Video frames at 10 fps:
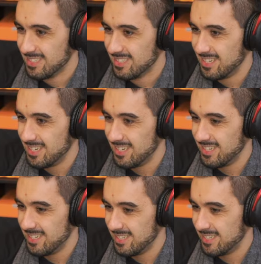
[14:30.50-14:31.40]

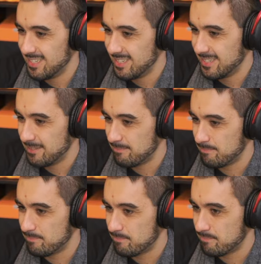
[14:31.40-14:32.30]
Aye.
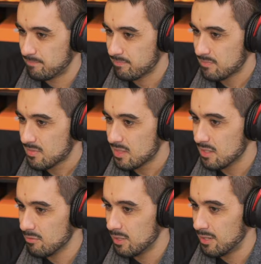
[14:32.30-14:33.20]

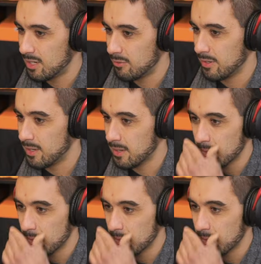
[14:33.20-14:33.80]
Where are we?